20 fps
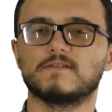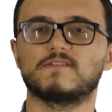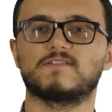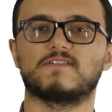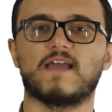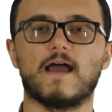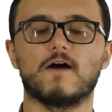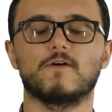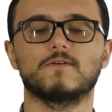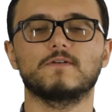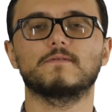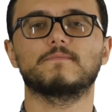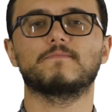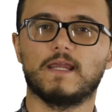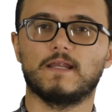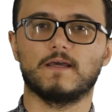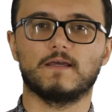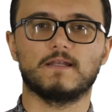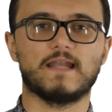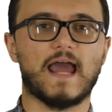sound.
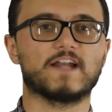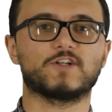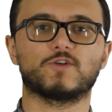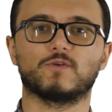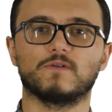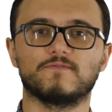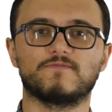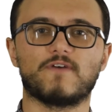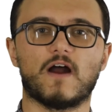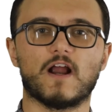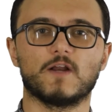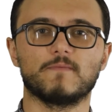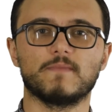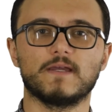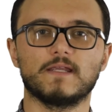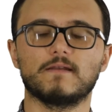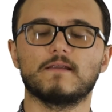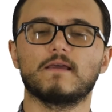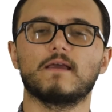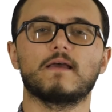In a natural
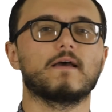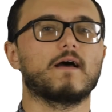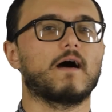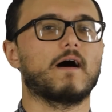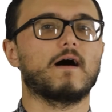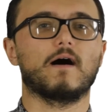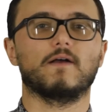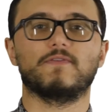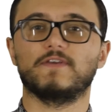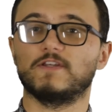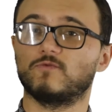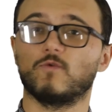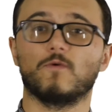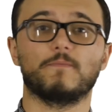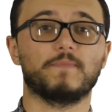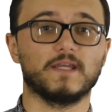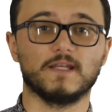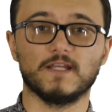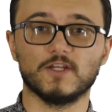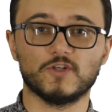environment, these won't
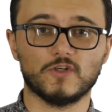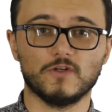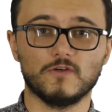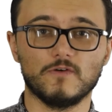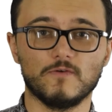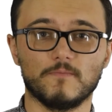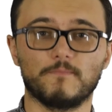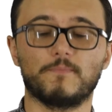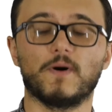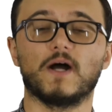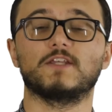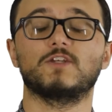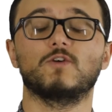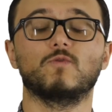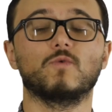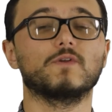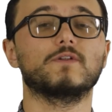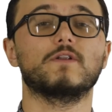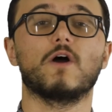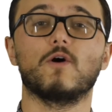be an issue, but you
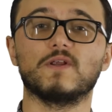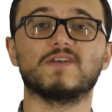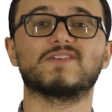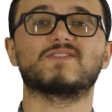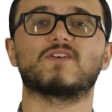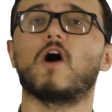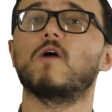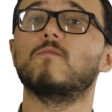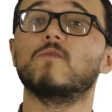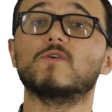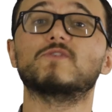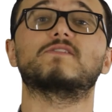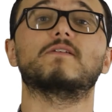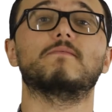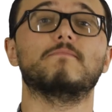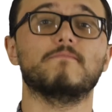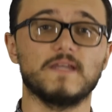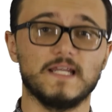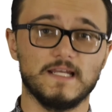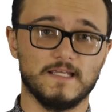will notice almost
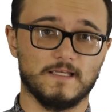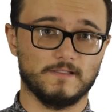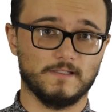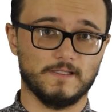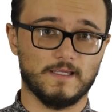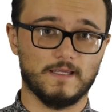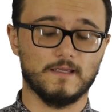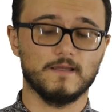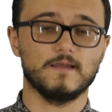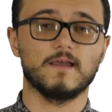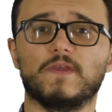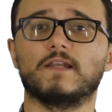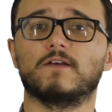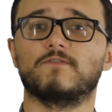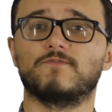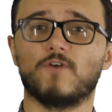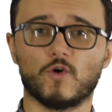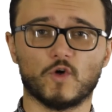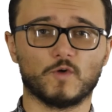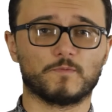immediately in a
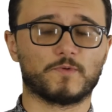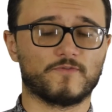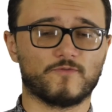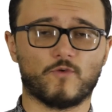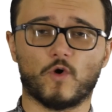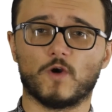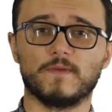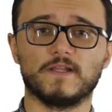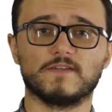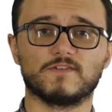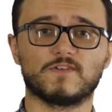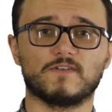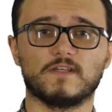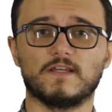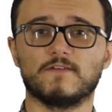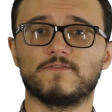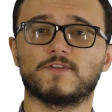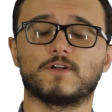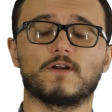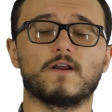vocal performance,
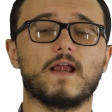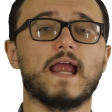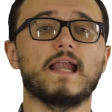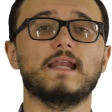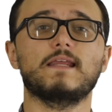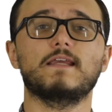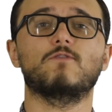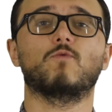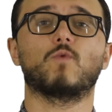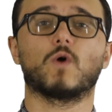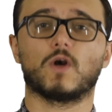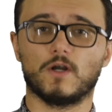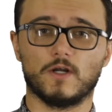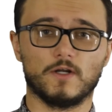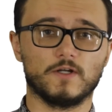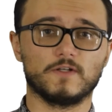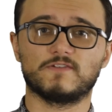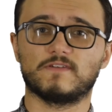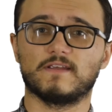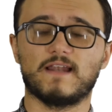if there are any
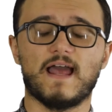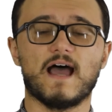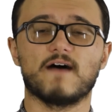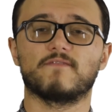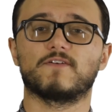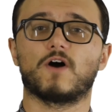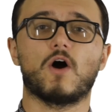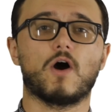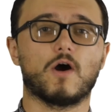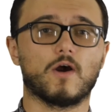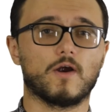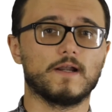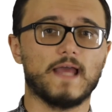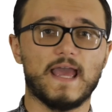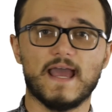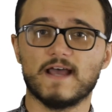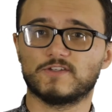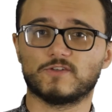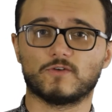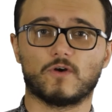words that have a hard
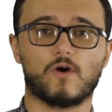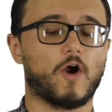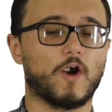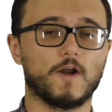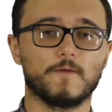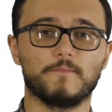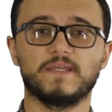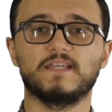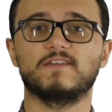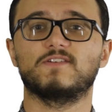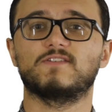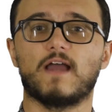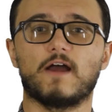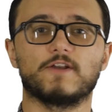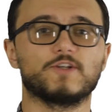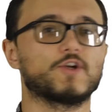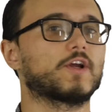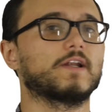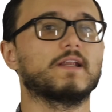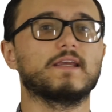S or a hard P
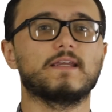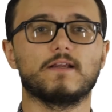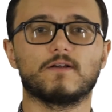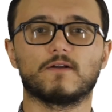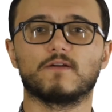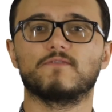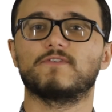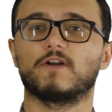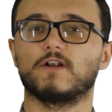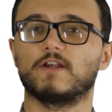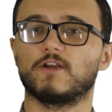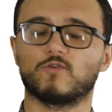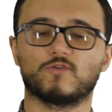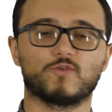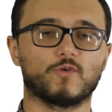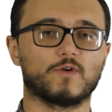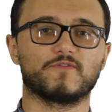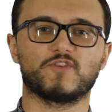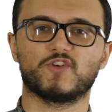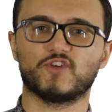sound, you're going to hear a very
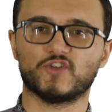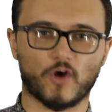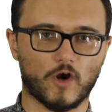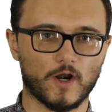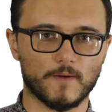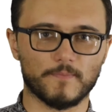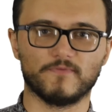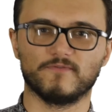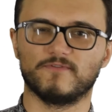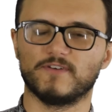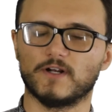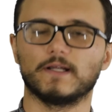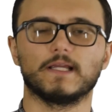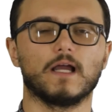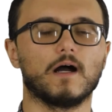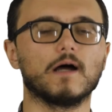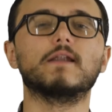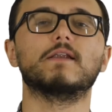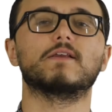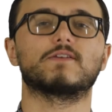sort of sharp, very
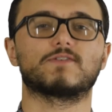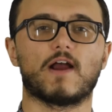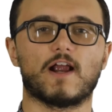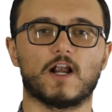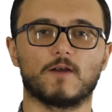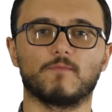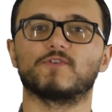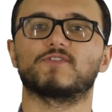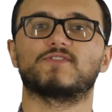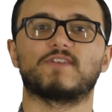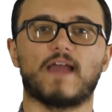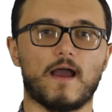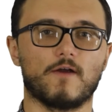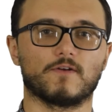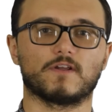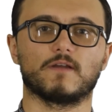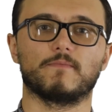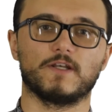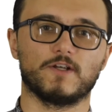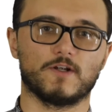undesirable
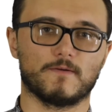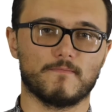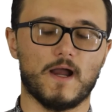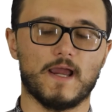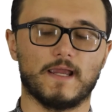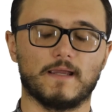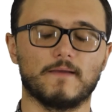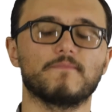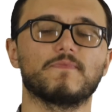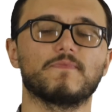sound come into your mic.